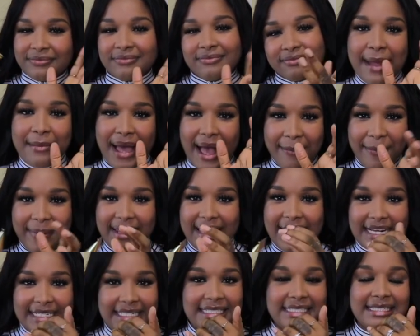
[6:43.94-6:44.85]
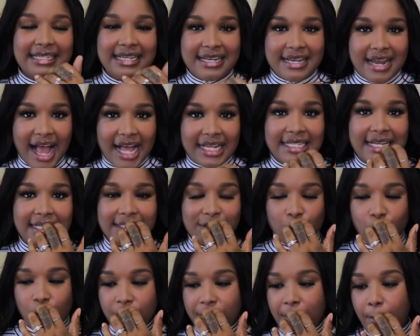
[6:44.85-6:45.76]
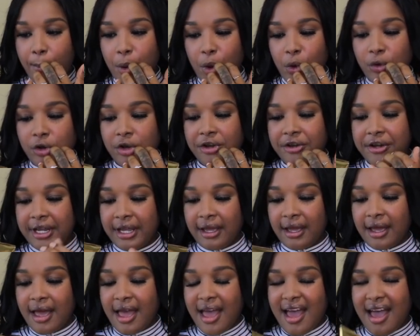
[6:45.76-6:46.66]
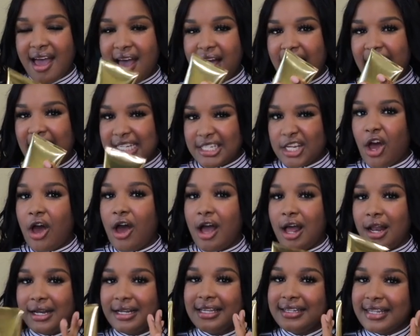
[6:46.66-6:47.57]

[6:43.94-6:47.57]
I'm happy that it's not as overpowering at all.